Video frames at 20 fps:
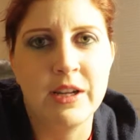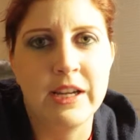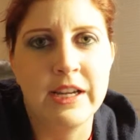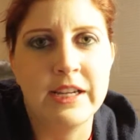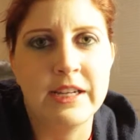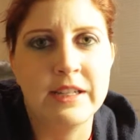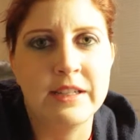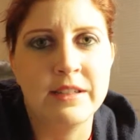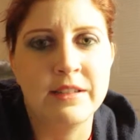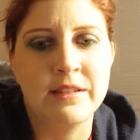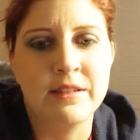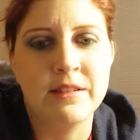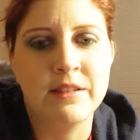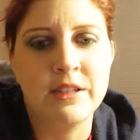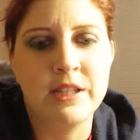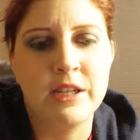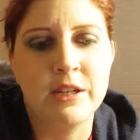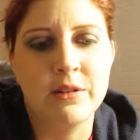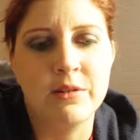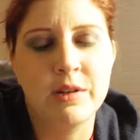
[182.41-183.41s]
And,
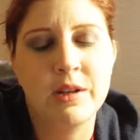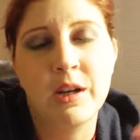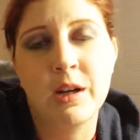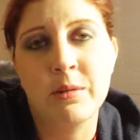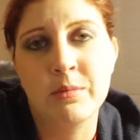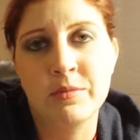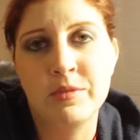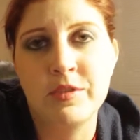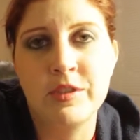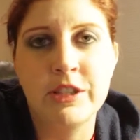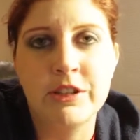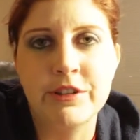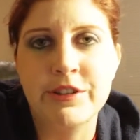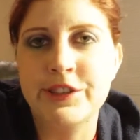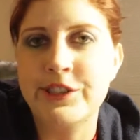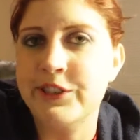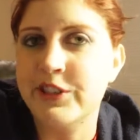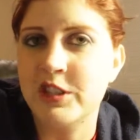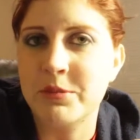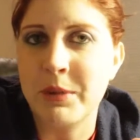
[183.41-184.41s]
you know, it comes near and
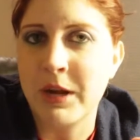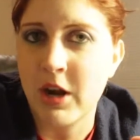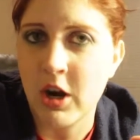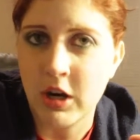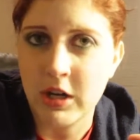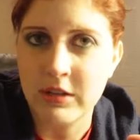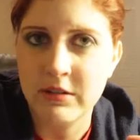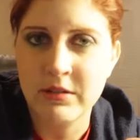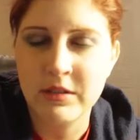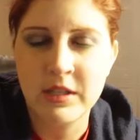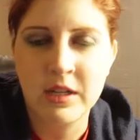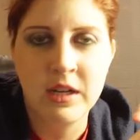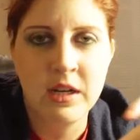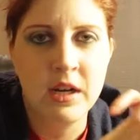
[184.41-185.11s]
dear to my heart.